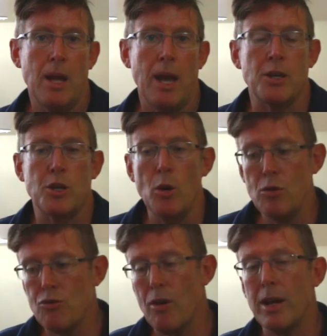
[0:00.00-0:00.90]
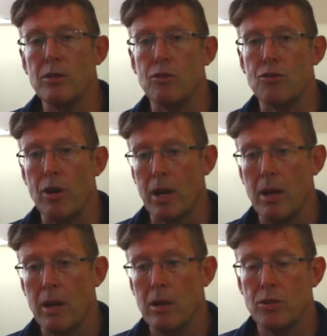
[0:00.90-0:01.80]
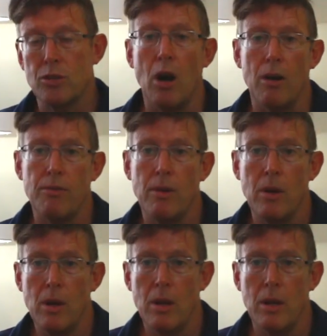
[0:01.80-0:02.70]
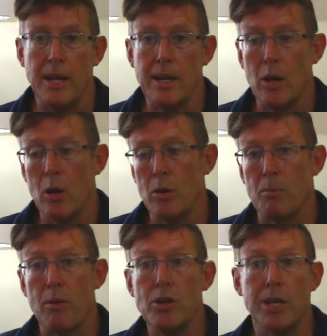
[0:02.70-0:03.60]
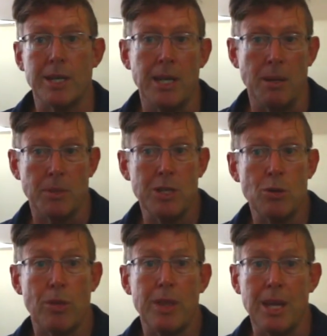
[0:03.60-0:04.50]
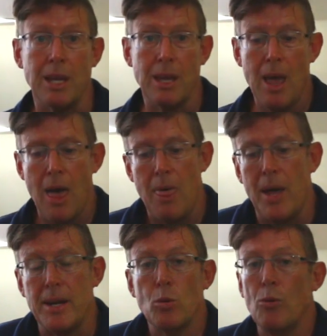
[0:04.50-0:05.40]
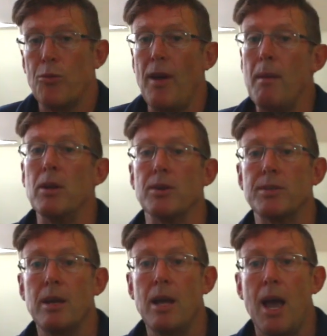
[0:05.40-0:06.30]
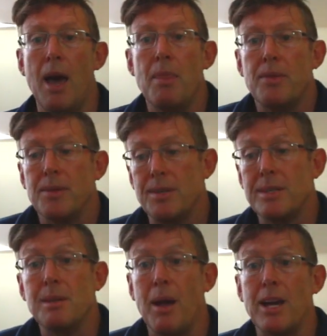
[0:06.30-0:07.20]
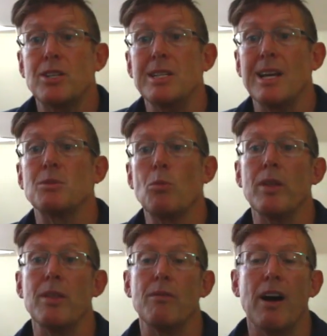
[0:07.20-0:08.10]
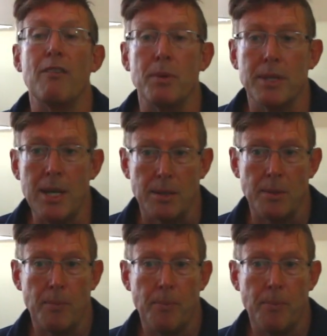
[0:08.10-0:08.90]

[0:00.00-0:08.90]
And don't try to trick staff, let alone project teams, into thinking that it's all fabulous and that the system actually does more than the 5%.